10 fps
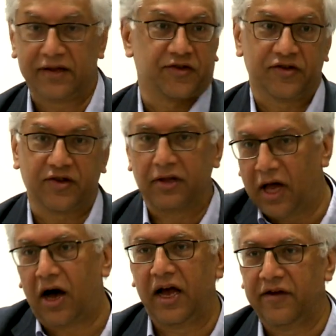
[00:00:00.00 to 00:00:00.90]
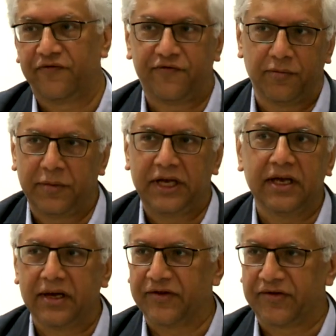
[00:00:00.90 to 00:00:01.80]
It's as alive for
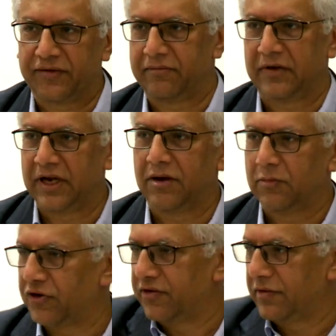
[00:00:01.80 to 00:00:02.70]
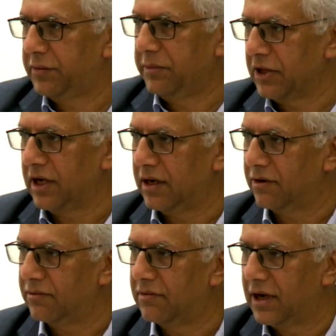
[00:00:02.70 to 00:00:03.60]
me as you know most of the people I know,
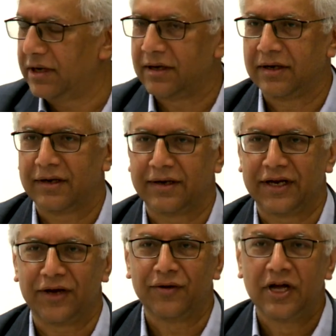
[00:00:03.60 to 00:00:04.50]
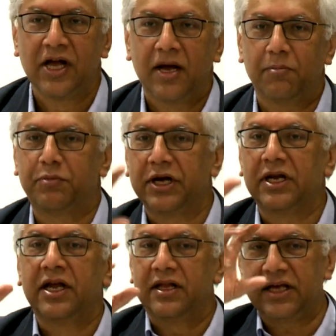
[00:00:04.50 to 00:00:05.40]
right? You know,
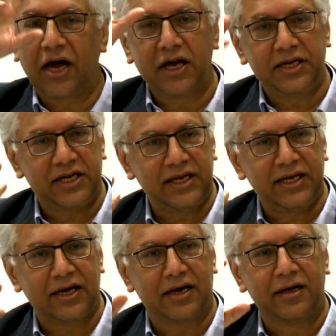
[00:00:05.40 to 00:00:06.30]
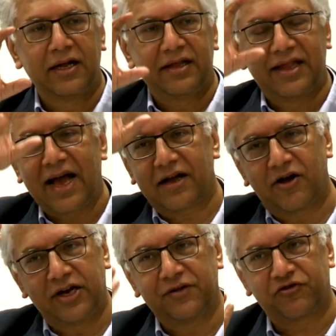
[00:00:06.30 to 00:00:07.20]
but the idea that
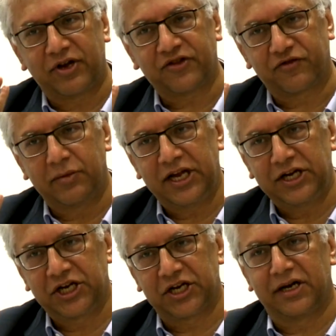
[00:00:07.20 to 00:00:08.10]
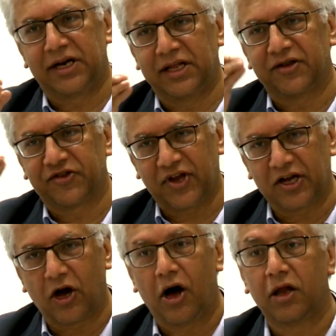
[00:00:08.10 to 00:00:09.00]
kind of transformation and the
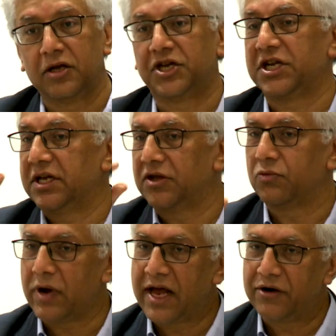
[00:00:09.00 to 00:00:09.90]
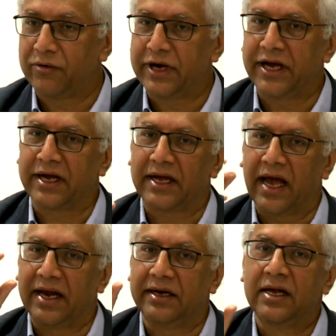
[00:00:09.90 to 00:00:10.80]
psychology and the rhetoric
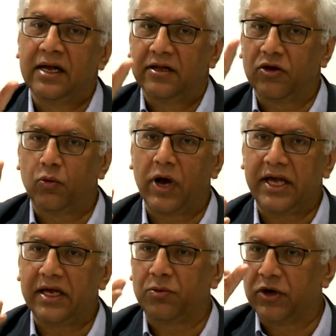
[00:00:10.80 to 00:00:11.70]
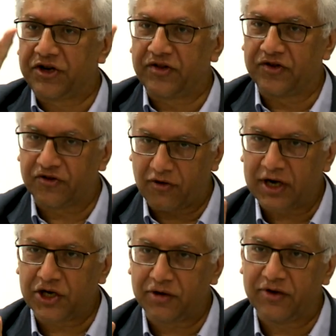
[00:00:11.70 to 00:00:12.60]
and the way in which the
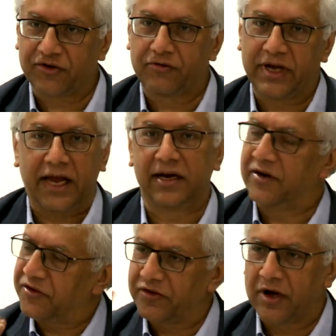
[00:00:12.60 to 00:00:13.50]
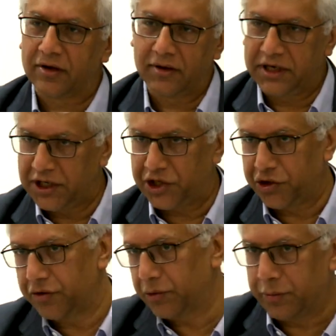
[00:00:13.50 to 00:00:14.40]
structure is created is not only
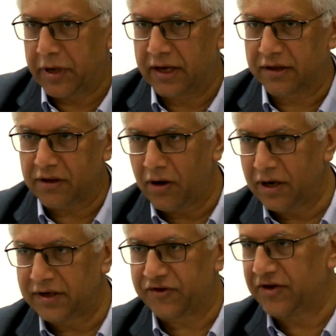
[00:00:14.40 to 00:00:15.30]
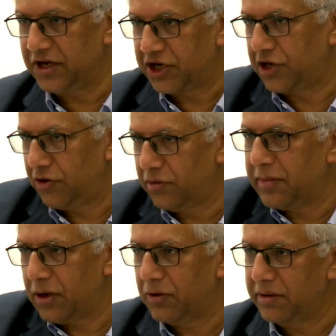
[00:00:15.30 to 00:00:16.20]
teaching you about thought; it's teaching you
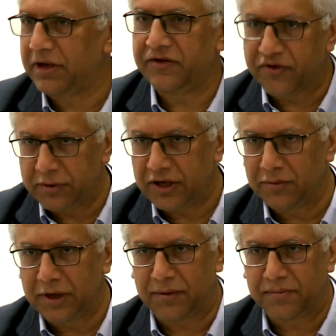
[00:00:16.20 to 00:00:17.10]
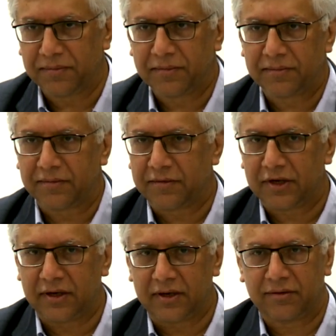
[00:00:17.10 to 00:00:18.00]
about what it means to be human.
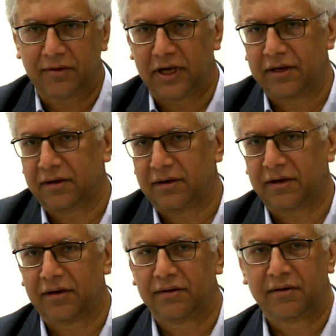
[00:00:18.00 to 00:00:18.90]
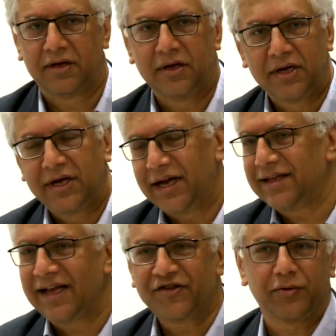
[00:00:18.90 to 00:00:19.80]
And uh,
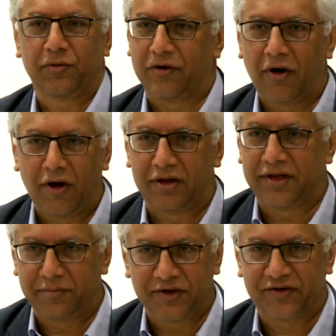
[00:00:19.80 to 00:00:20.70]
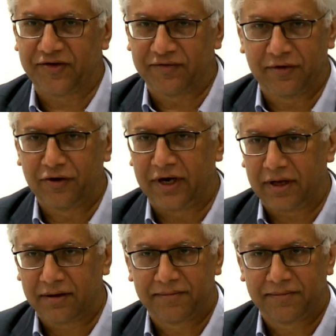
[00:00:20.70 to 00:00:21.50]
and that's what we're all in the business of learning.